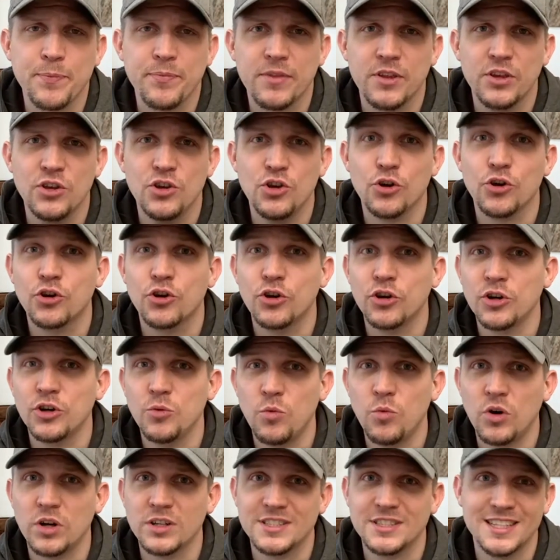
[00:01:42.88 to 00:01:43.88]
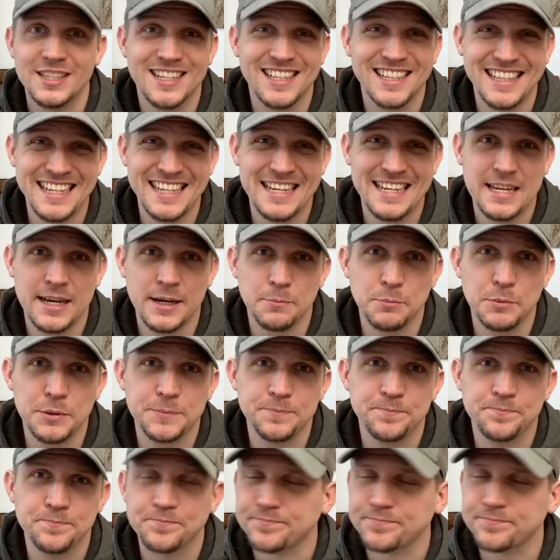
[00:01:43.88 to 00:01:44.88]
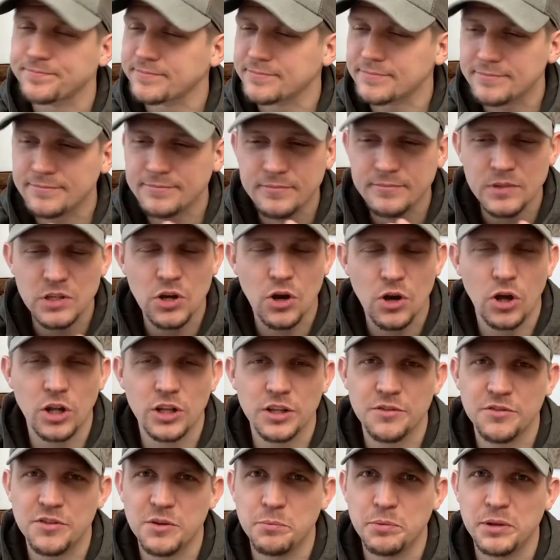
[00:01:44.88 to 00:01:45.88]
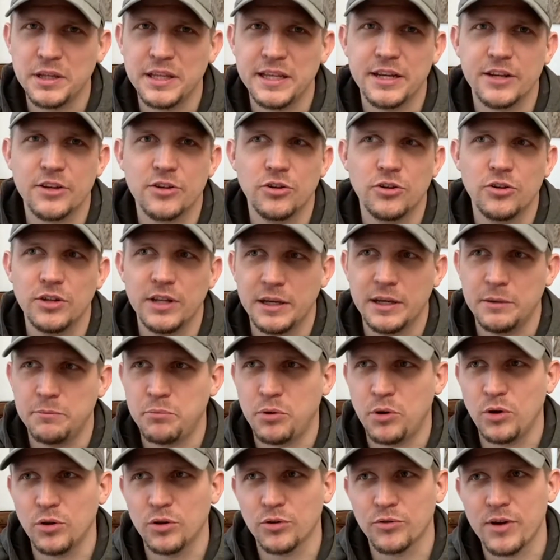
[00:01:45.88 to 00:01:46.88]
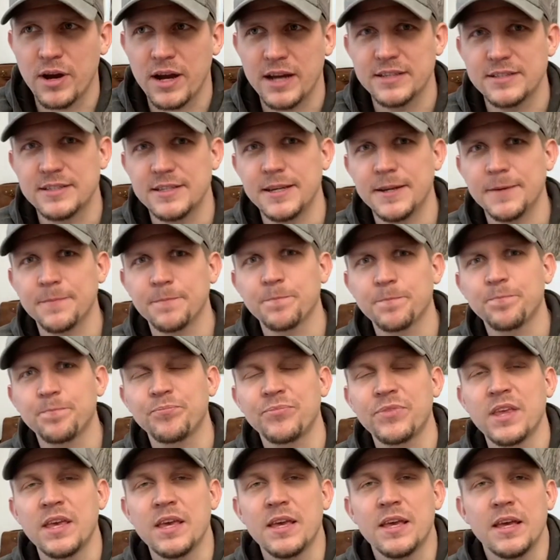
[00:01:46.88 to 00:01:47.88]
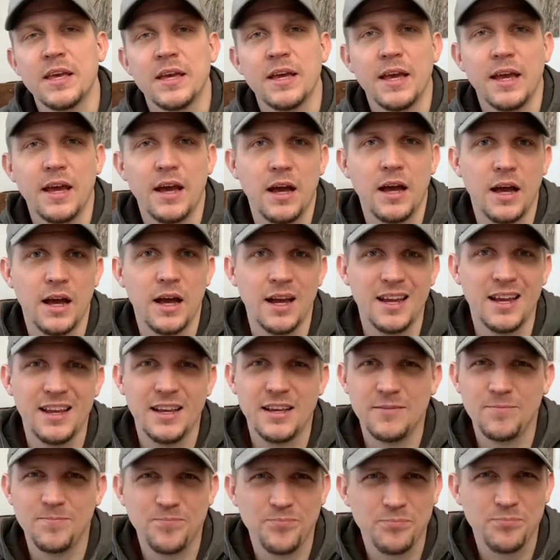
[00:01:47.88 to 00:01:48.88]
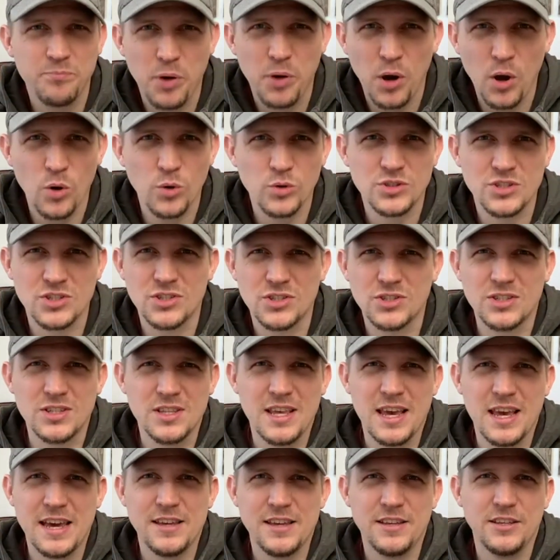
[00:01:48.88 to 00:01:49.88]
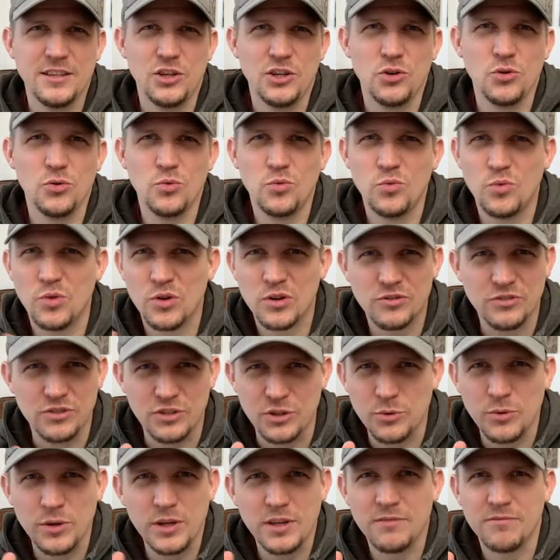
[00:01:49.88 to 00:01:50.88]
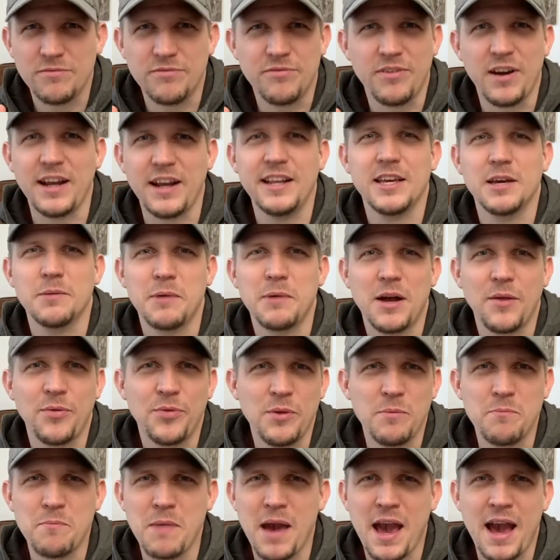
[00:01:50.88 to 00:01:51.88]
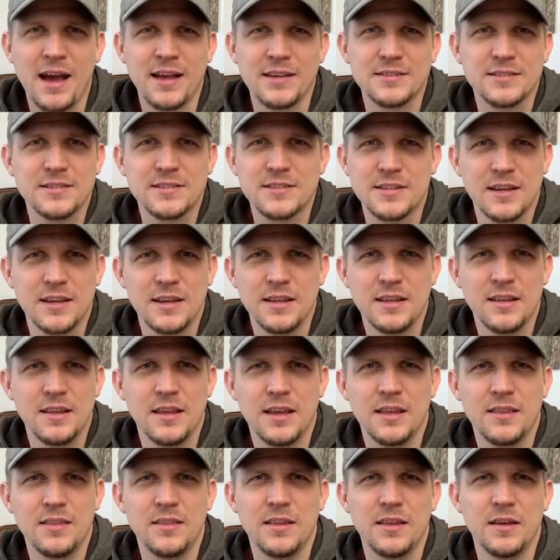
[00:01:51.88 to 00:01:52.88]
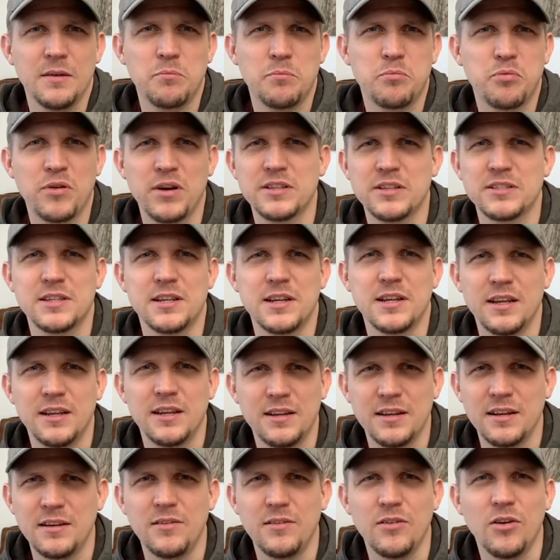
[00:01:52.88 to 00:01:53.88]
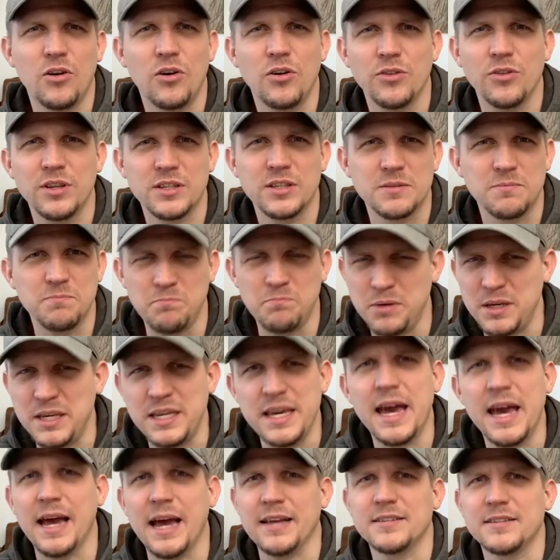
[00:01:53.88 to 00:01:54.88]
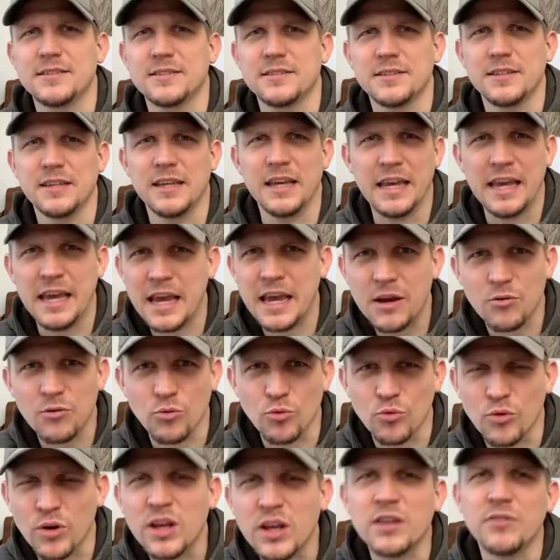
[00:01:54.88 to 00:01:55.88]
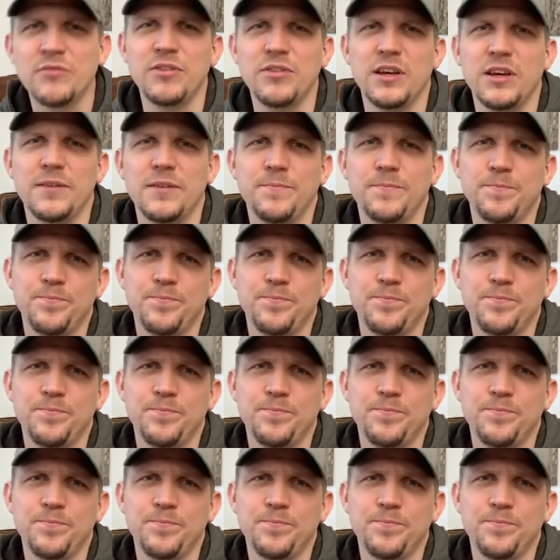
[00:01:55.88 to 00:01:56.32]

you're going to want to clean up all of the political and polarizing uh, posts that you were doing, fighting about the masks and the president and all this BS. Get rid of it.